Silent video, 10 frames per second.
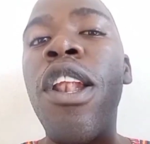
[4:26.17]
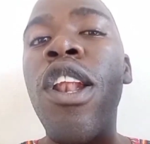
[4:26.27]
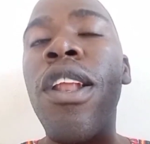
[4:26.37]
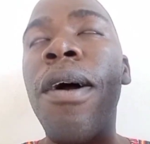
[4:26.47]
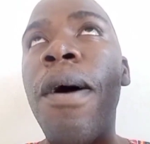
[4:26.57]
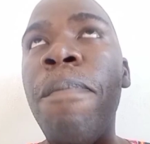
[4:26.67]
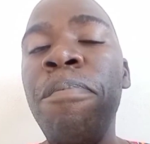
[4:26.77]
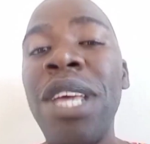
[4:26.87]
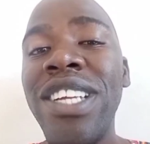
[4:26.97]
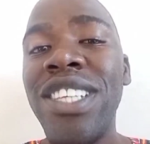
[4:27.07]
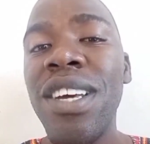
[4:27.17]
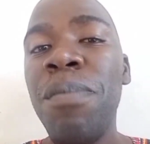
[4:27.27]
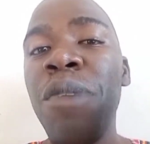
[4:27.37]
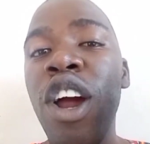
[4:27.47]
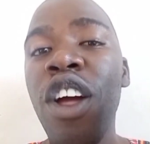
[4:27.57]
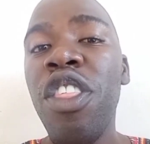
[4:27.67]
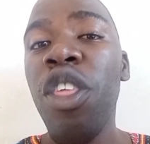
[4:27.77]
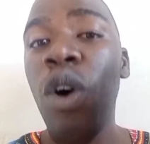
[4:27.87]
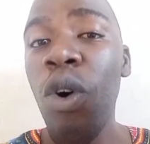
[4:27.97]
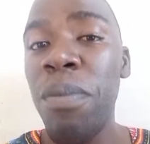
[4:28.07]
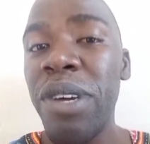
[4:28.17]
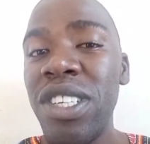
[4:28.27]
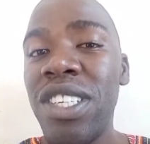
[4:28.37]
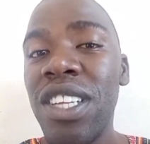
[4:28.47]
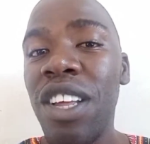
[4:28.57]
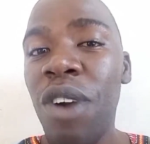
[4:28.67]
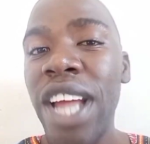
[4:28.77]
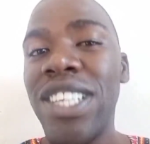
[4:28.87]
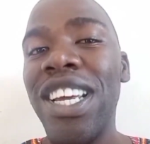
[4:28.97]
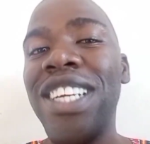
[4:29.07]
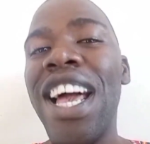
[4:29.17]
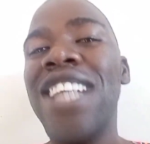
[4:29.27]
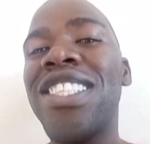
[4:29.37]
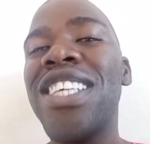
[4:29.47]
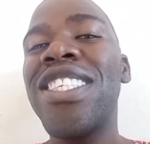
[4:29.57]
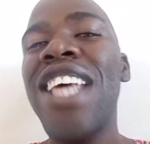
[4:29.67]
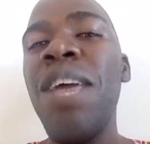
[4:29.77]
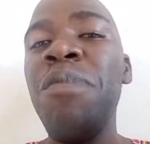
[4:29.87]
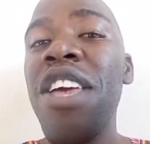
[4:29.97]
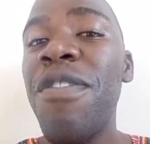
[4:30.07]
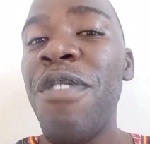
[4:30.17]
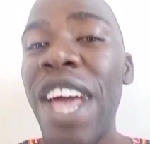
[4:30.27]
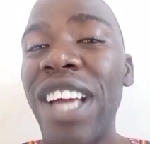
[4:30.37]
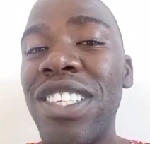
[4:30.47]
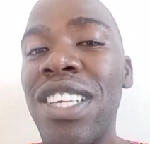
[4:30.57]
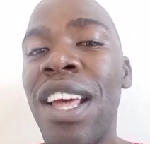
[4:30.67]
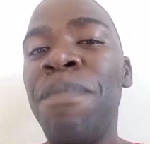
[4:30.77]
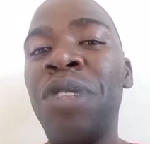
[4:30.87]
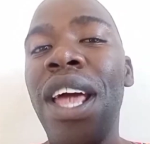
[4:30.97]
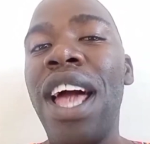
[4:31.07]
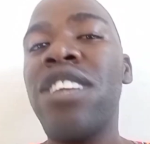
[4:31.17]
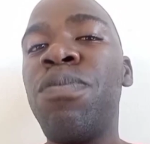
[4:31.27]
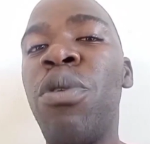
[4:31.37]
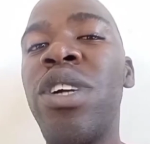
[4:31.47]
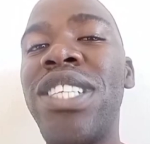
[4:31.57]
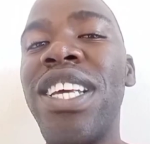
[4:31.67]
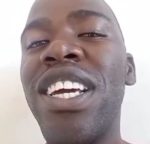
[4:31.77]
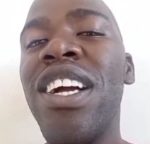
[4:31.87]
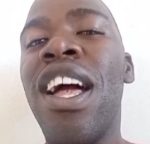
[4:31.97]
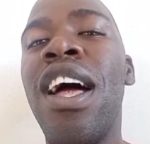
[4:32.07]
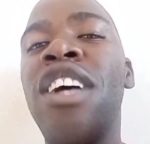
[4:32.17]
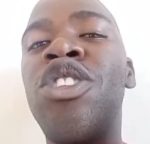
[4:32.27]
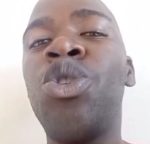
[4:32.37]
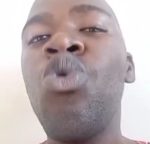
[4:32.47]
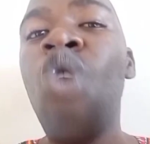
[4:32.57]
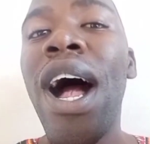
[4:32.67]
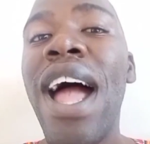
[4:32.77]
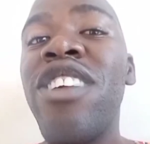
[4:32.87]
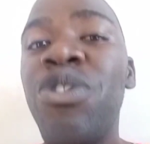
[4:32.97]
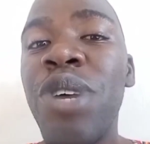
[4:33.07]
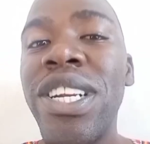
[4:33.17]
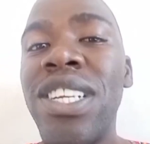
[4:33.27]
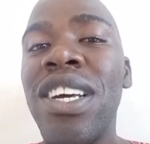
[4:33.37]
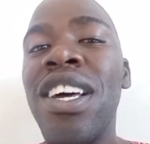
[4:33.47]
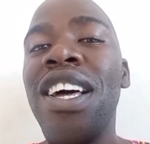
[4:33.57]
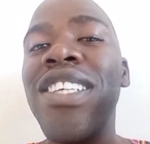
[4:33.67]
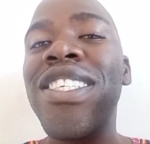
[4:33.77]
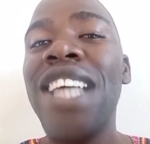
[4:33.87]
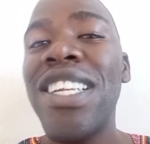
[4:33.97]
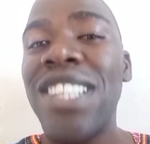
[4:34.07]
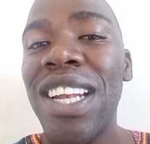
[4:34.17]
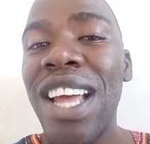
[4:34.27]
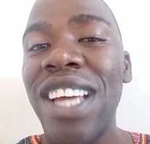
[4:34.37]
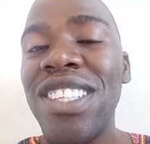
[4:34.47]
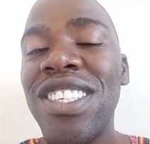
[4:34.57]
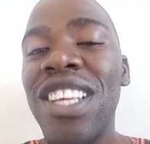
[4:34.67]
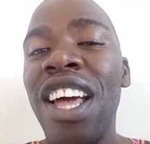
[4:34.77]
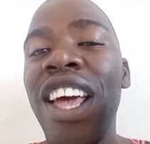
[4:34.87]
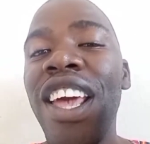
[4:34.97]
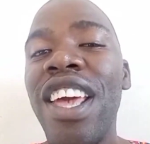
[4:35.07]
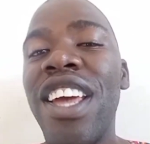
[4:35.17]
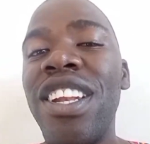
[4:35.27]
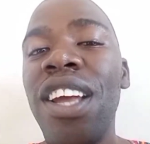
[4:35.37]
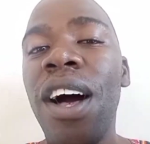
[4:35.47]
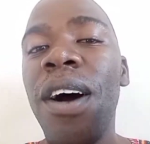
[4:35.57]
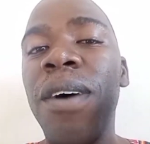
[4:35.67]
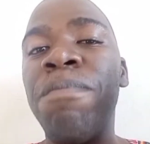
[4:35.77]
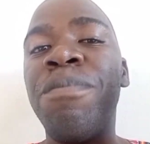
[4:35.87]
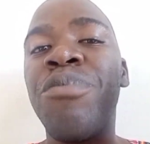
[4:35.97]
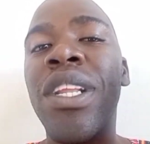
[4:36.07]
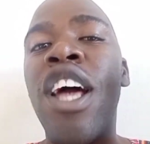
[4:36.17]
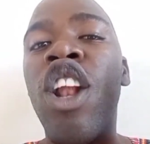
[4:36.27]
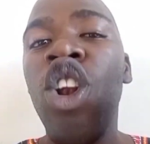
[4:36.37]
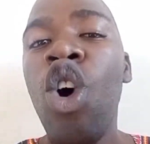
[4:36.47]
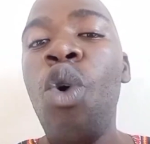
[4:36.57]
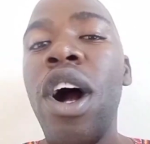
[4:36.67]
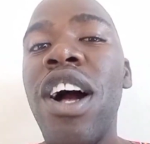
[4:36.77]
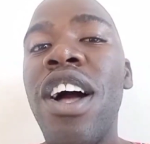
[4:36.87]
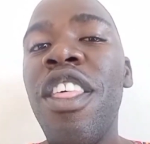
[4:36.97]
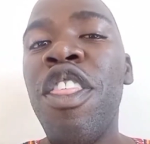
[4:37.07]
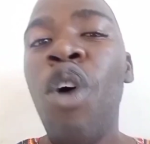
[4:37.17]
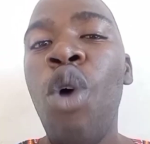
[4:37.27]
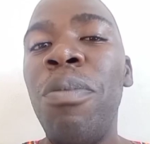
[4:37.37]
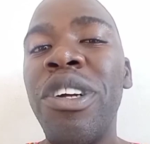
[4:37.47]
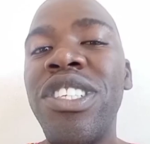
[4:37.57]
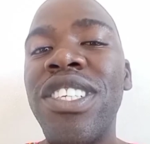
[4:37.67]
a medium Earth orbit, right, it has the same effect as putting 200 satellites in lower Earth orbit.